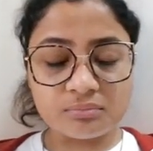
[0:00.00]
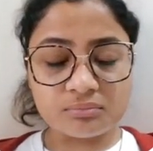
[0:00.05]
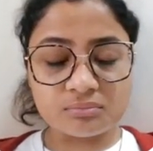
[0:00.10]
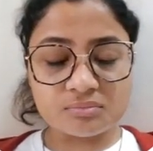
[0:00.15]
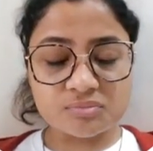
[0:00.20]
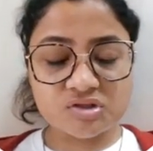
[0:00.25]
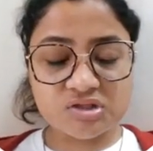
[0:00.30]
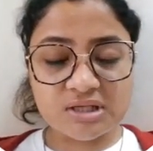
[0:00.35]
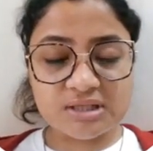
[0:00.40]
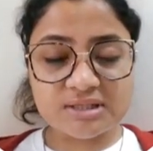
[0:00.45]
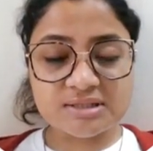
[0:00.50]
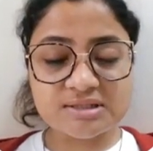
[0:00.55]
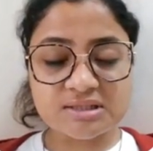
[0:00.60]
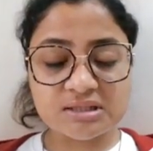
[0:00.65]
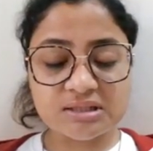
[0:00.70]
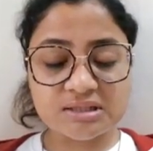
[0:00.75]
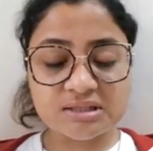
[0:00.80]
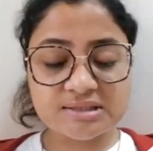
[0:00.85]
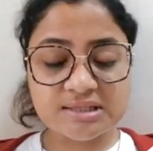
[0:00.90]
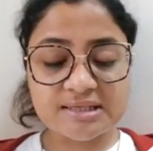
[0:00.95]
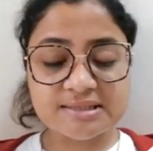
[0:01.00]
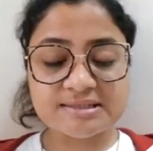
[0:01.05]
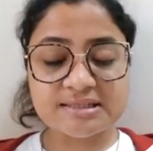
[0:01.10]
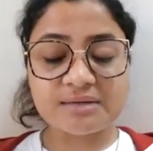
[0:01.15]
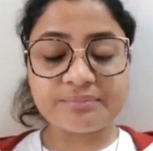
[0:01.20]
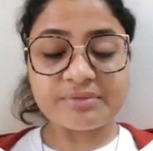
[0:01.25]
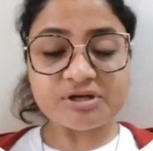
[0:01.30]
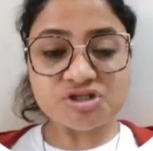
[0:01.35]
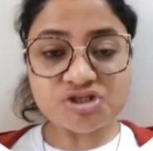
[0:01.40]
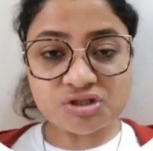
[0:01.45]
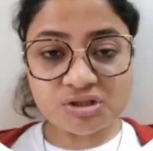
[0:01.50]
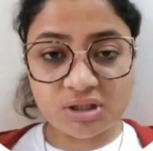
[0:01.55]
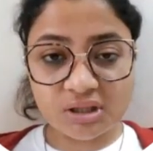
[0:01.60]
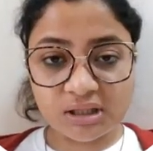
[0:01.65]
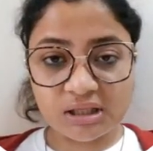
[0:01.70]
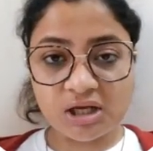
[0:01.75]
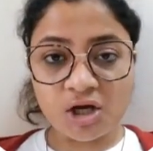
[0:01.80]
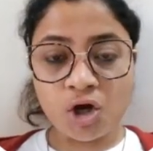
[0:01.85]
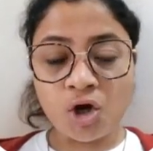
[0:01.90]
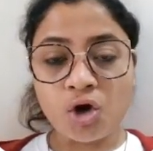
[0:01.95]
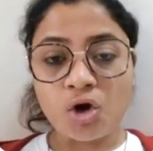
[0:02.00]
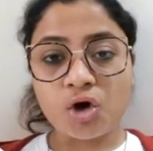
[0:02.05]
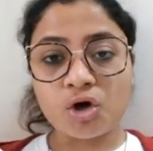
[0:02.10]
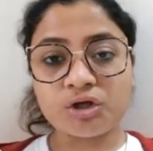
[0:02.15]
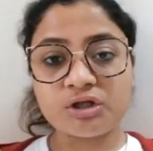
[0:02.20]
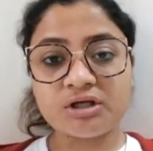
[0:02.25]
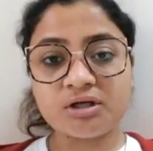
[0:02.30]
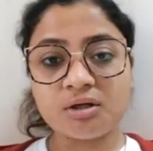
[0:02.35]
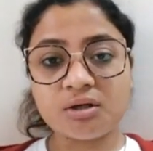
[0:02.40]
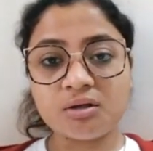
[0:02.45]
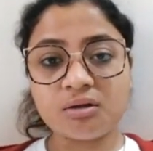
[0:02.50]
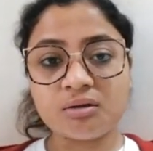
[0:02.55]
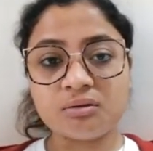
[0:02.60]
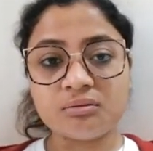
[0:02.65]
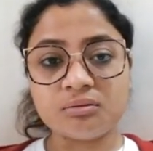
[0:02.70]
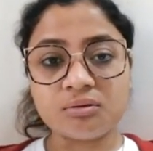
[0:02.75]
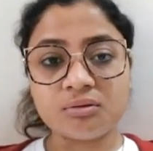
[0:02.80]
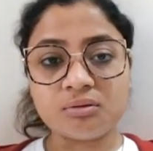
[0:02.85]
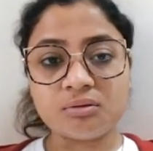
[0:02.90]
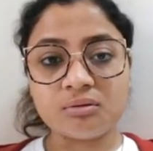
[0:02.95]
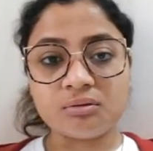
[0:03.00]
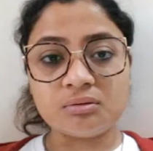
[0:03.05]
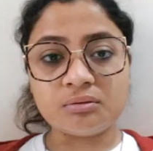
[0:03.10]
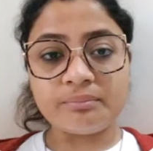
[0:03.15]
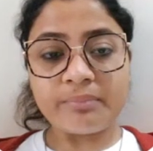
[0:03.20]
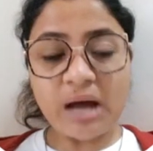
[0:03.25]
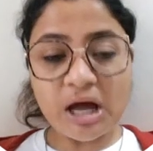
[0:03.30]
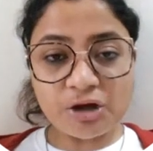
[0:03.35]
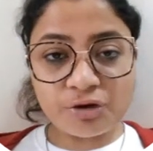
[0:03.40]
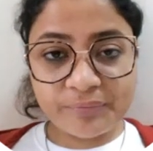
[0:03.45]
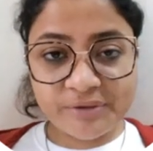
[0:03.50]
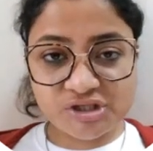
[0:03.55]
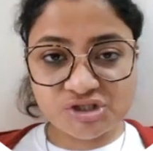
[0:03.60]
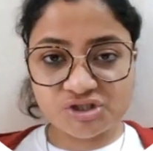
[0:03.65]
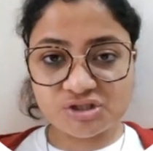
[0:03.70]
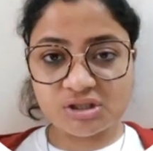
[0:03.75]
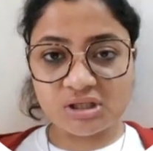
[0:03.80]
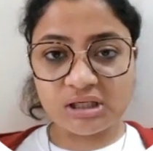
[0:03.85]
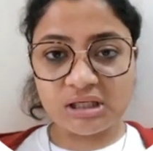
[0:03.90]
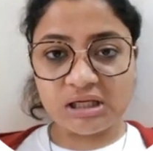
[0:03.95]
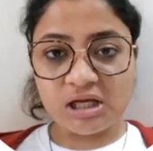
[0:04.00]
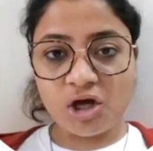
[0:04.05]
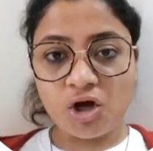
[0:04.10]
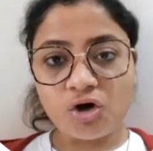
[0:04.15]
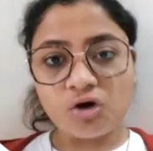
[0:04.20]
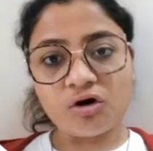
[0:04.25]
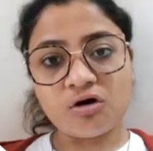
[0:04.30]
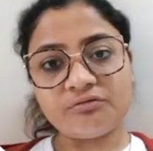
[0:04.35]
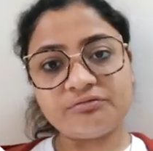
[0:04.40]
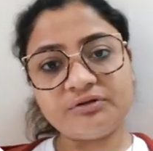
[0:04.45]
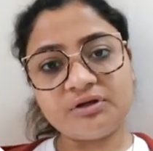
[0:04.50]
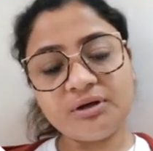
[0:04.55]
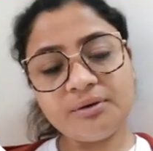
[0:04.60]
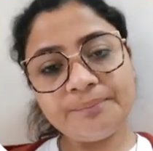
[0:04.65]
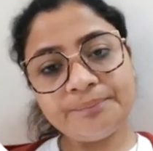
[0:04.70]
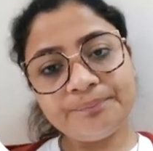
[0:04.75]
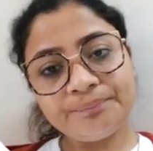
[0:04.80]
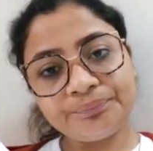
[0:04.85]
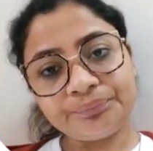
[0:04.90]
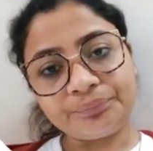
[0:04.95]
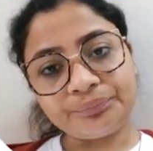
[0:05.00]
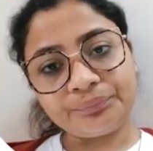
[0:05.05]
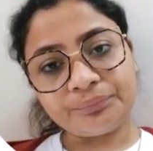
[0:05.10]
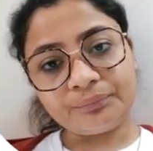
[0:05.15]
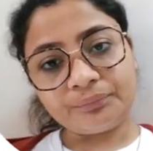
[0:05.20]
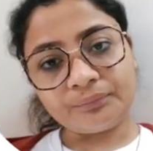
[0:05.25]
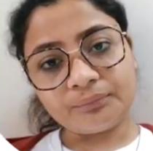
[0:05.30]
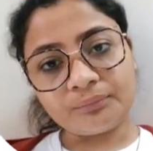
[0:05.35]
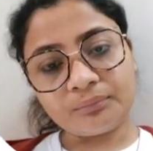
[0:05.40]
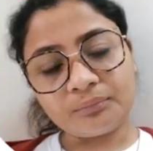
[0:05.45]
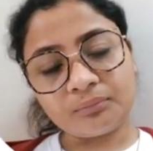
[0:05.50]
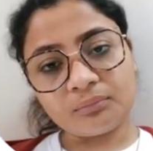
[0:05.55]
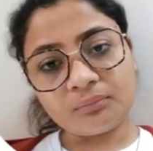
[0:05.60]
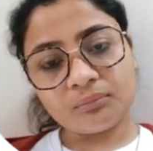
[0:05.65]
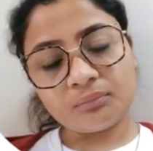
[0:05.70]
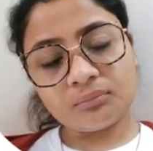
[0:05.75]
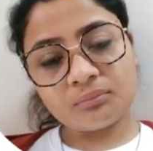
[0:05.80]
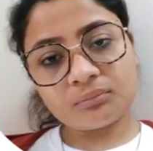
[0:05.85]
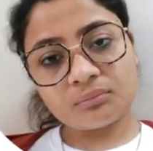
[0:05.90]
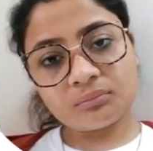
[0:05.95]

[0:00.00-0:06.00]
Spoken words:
cell synthesizing machinery or the biomachinery of the um,